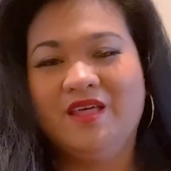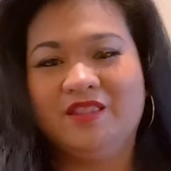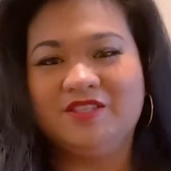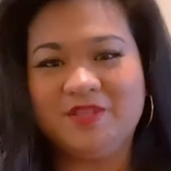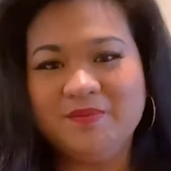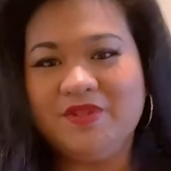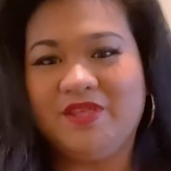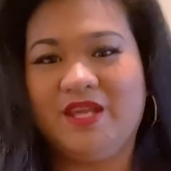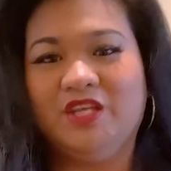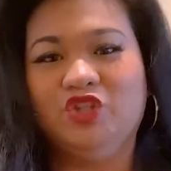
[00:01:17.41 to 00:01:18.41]
the
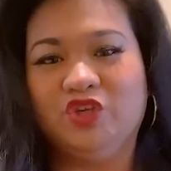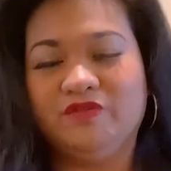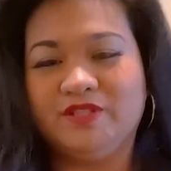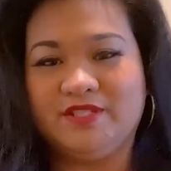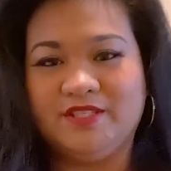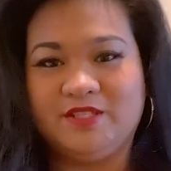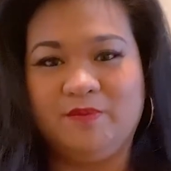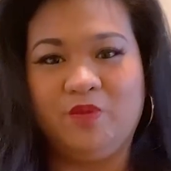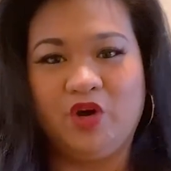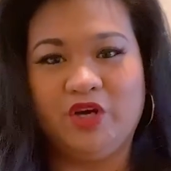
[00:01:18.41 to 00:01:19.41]
sympathetic nervous
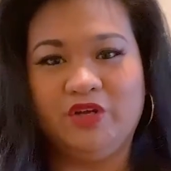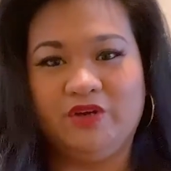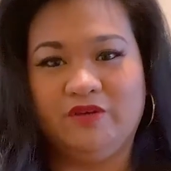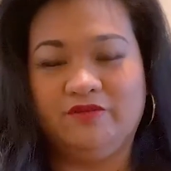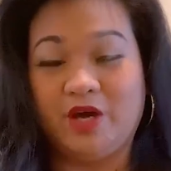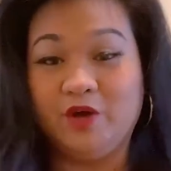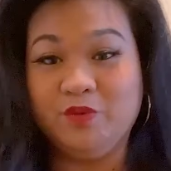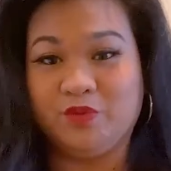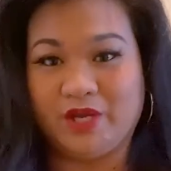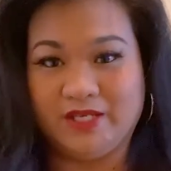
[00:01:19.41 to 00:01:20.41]
system part of
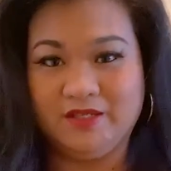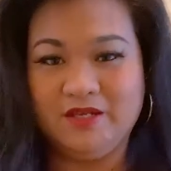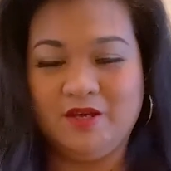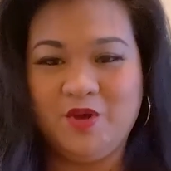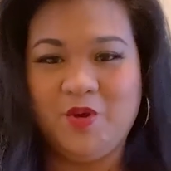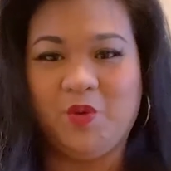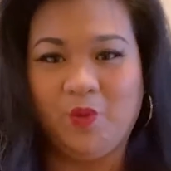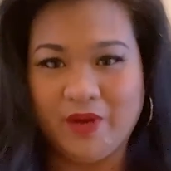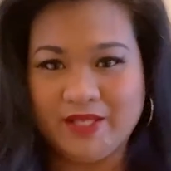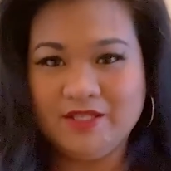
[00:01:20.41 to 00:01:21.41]
our brain,
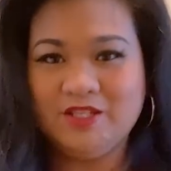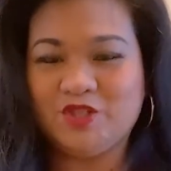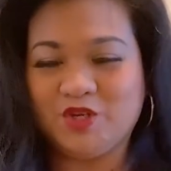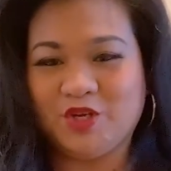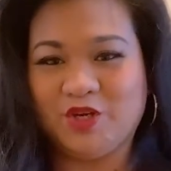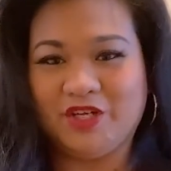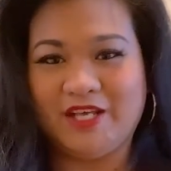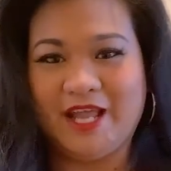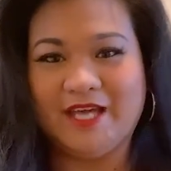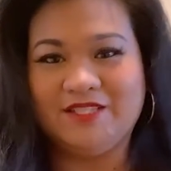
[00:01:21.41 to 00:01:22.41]
when triggered,
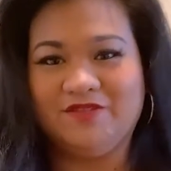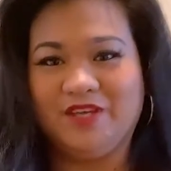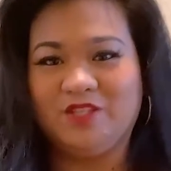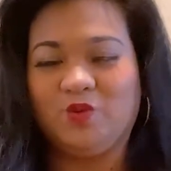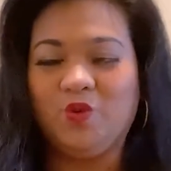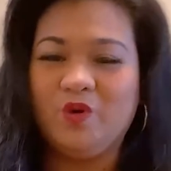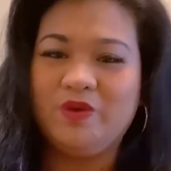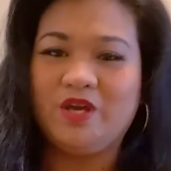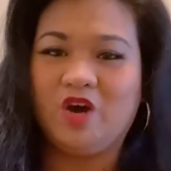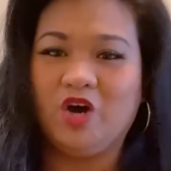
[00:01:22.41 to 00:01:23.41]
it activates what
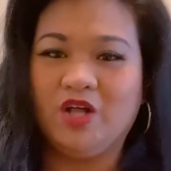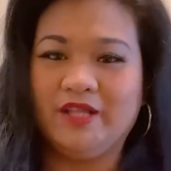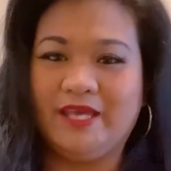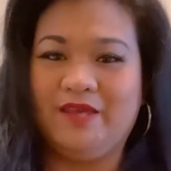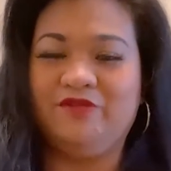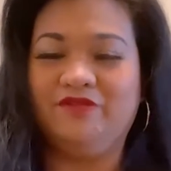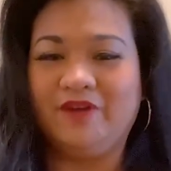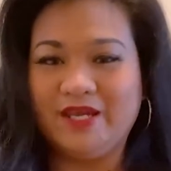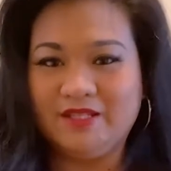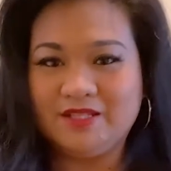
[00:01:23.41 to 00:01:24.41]
we call a
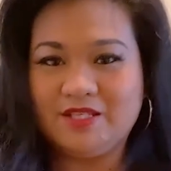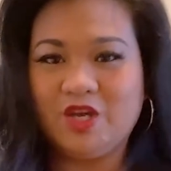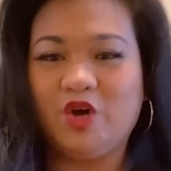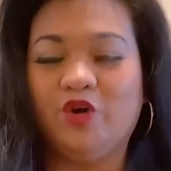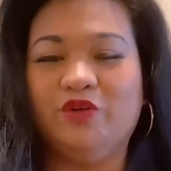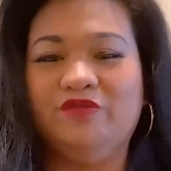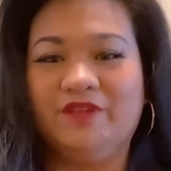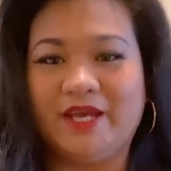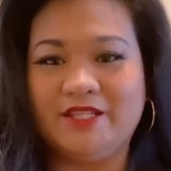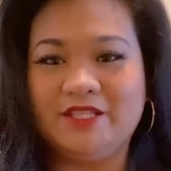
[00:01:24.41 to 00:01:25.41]
fight or
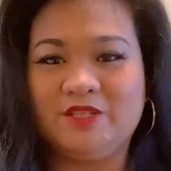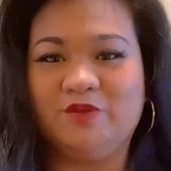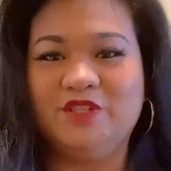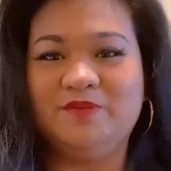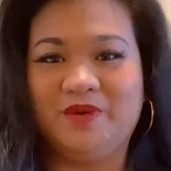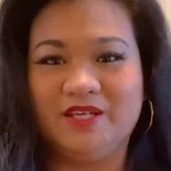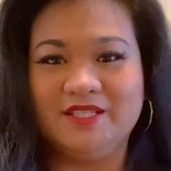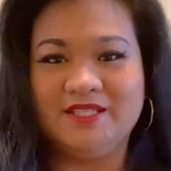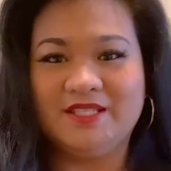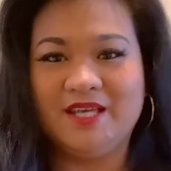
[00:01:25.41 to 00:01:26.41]
flight
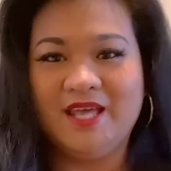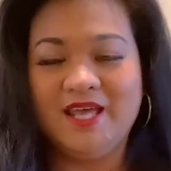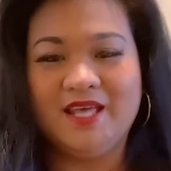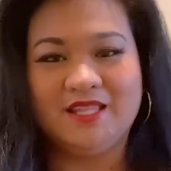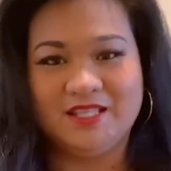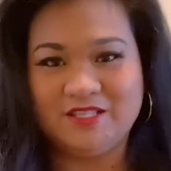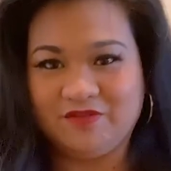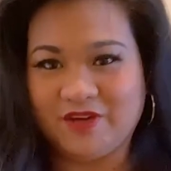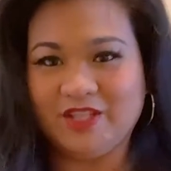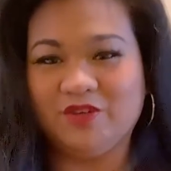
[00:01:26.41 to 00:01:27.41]
response. This
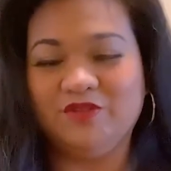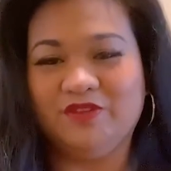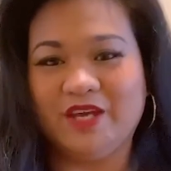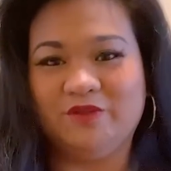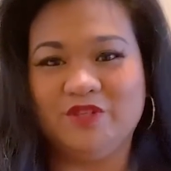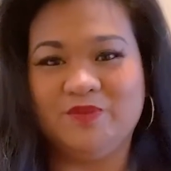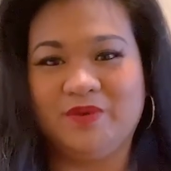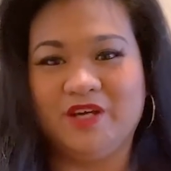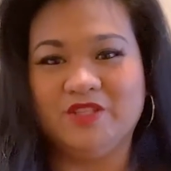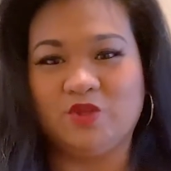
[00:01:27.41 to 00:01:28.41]
fight or flight
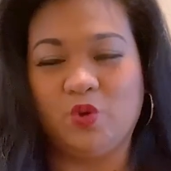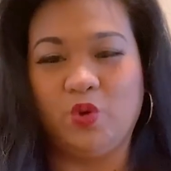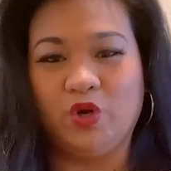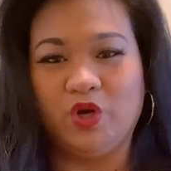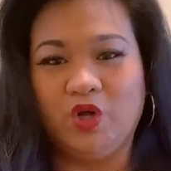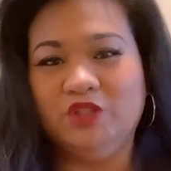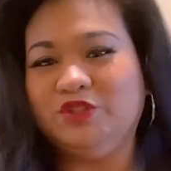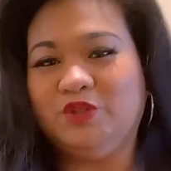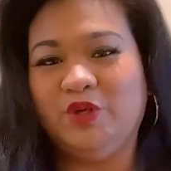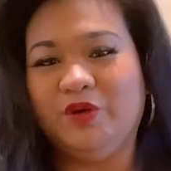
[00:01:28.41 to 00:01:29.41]
response, or
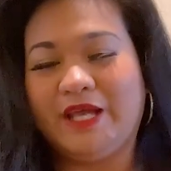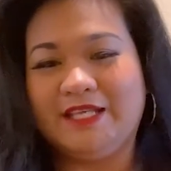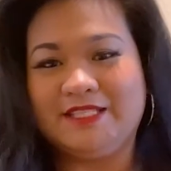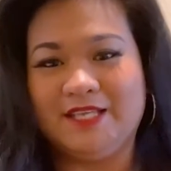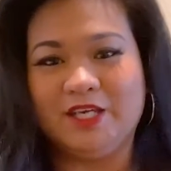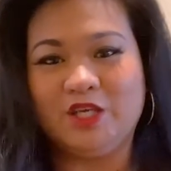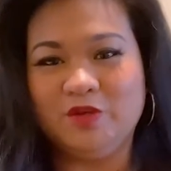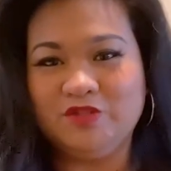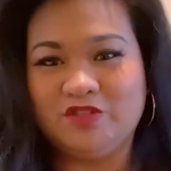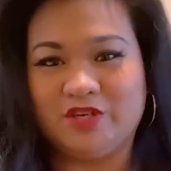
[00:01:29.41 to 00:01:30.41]
also known as the
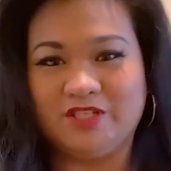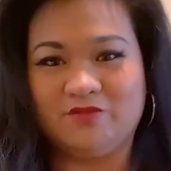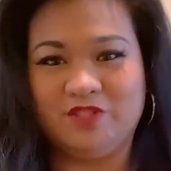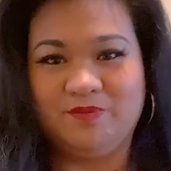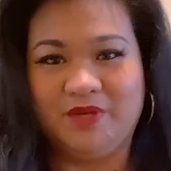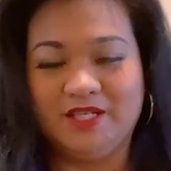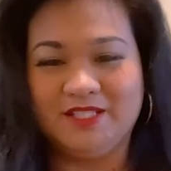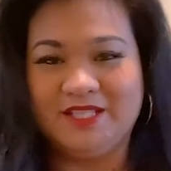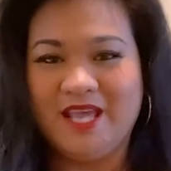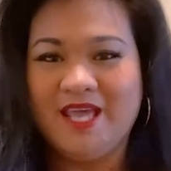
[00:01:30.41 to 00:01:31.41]
acute stress
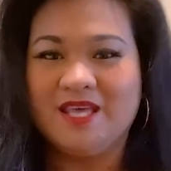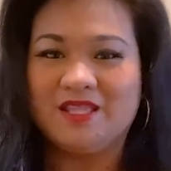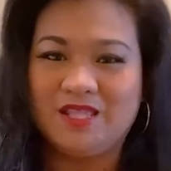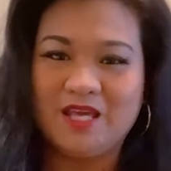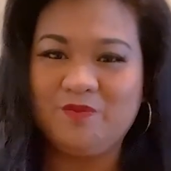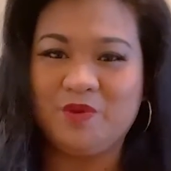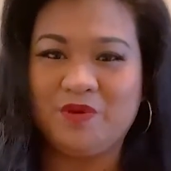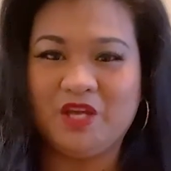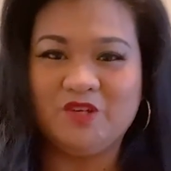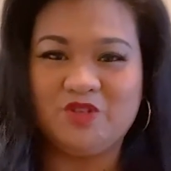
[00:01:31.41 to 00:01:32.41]
response, then
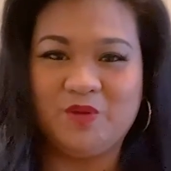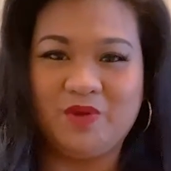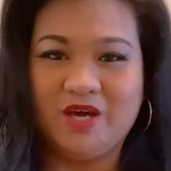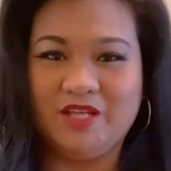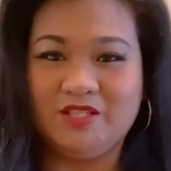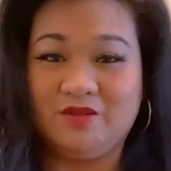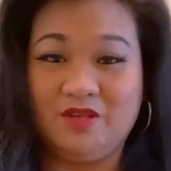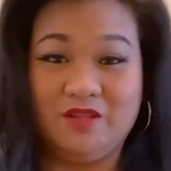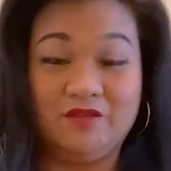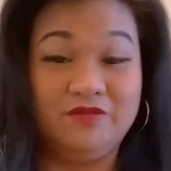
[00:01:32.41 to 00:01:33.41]
prepares our body to
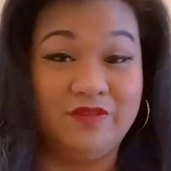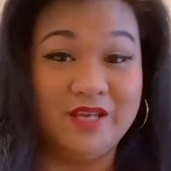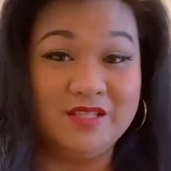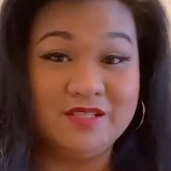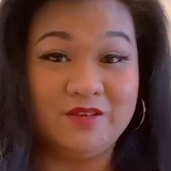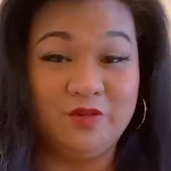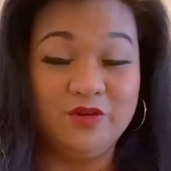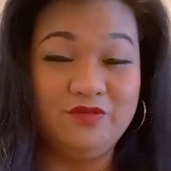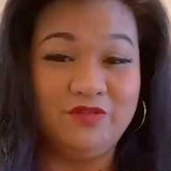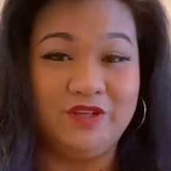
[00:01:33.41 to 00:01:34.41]
either fight
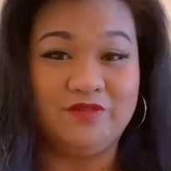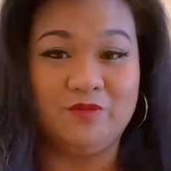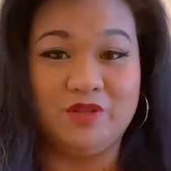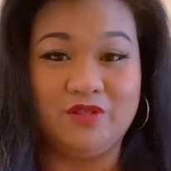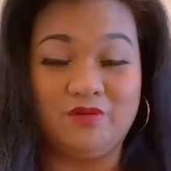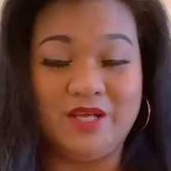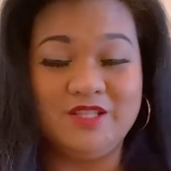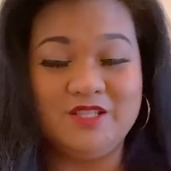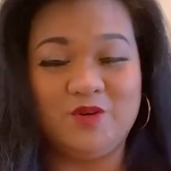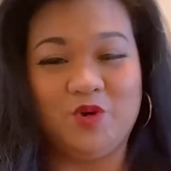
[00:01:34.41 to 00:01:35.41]
or flee from the
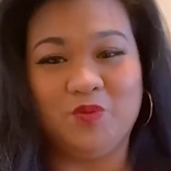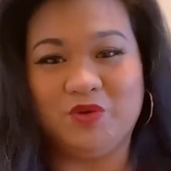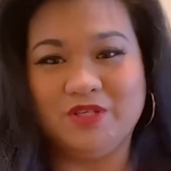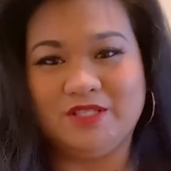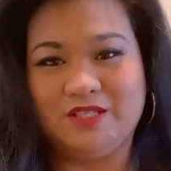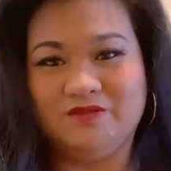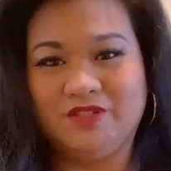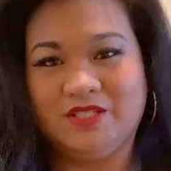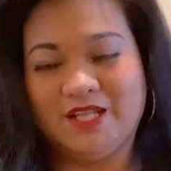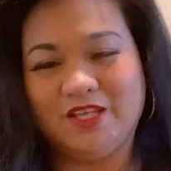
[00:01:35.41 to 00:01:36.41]
threat or
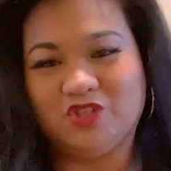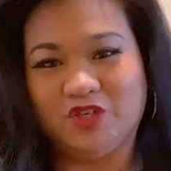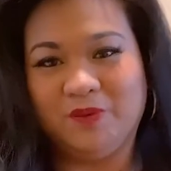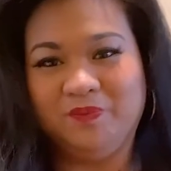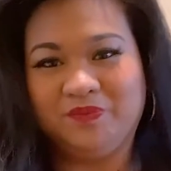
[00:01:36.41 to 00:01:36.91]
perceived danger.